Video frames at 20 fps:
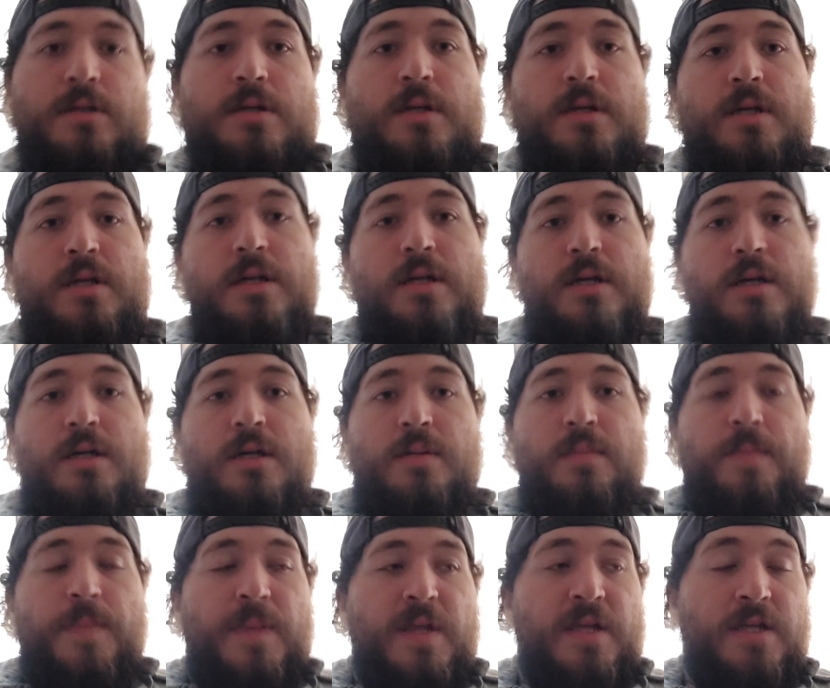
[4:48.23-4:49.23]

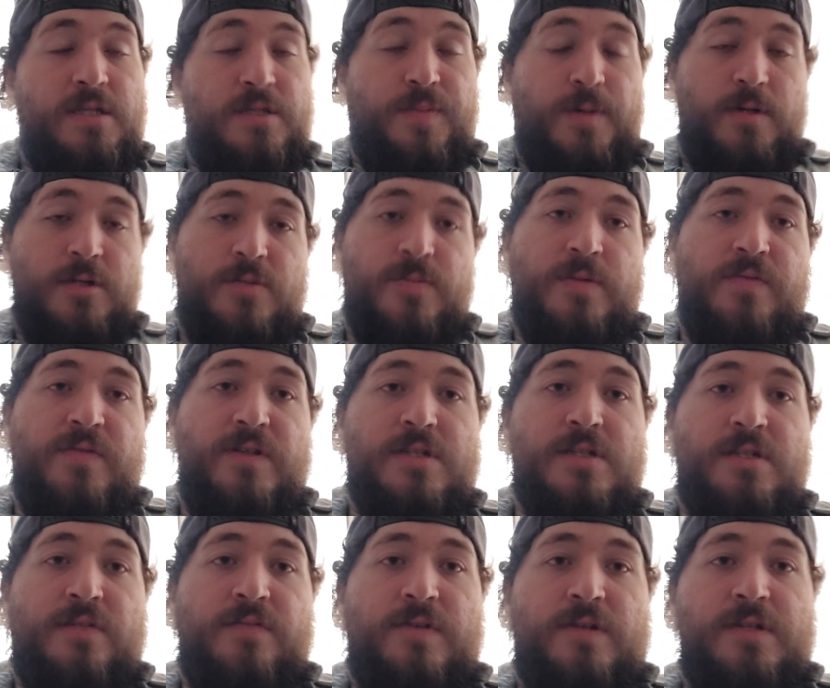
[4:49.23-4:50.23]
and he's supposed to be
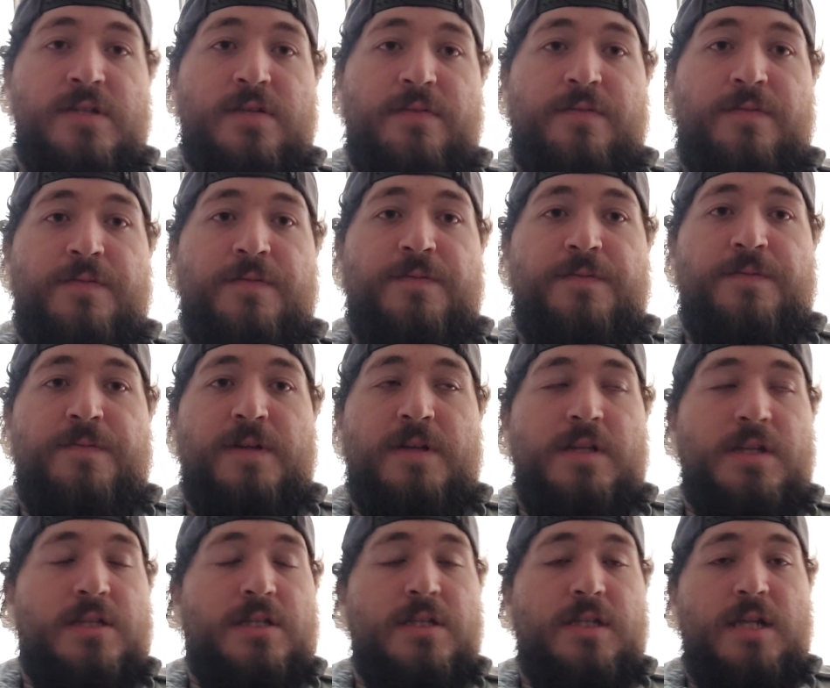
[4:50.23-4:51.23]
visit
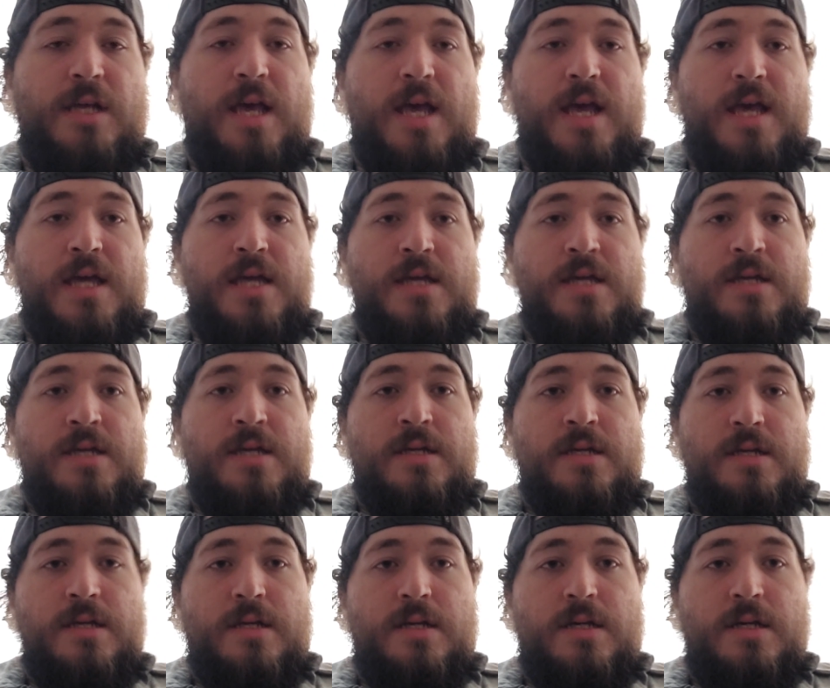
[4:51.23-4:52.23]
Philly today.
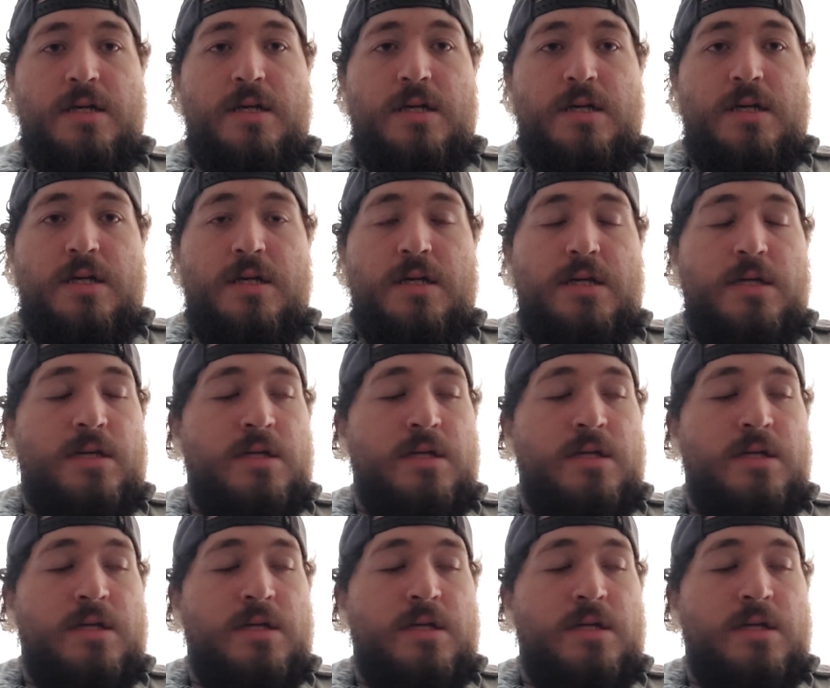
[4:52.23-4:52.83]
Uh,